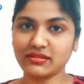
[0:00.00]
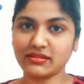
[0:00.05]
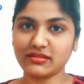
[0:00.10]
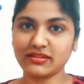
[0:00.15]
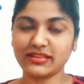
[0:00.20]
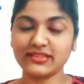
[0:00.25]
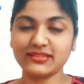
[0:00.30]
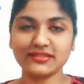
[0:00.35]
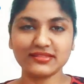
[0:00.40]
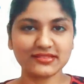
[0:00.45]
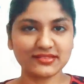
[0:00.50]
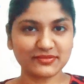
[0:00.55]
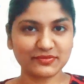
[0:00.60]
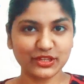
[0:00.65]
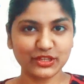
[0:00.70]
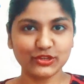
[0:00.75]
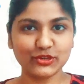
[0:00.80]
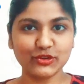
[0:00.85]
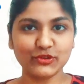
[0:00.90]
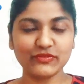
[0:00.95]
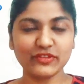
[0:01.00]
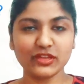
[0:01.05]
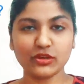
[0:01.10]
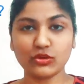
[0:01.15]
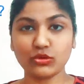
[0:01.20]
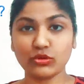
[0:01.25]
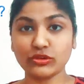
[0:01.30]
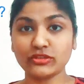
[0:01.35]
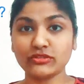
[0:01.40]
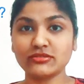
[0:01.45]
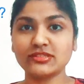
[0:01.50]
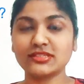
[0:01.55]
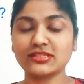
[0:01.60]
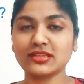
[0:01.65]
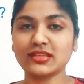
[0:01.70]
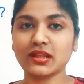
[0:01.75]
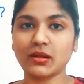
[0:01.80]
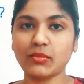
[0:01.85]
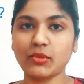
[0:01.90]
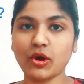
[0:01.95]
Uh, in this video, we are going to
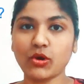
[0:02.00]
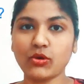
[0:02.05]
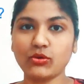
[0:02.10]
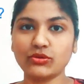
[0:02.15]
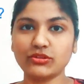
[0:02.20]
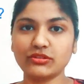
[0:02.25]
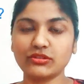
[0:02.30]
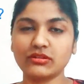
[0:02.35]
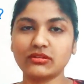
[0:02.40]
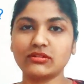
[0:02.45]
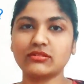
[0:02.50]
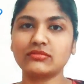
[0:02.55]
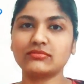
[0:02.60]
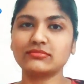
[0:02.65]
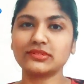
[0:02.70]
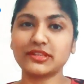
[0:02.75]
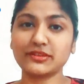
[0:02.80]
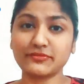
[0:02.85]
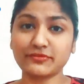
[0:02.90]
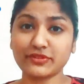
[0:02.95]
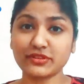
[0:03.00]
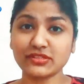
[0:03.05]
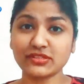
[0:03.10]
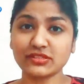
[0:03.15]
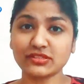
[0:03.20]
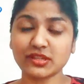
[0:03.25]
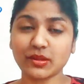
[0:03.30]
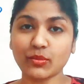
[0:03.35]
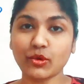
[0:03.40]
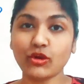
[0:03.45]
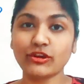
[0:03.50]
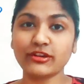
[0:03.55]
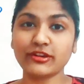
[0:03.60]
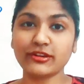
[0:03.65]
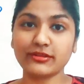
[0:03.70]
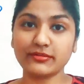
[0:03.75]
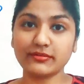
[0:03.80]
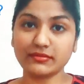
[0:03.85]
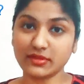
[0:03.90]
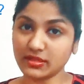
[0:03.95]
see about the differences among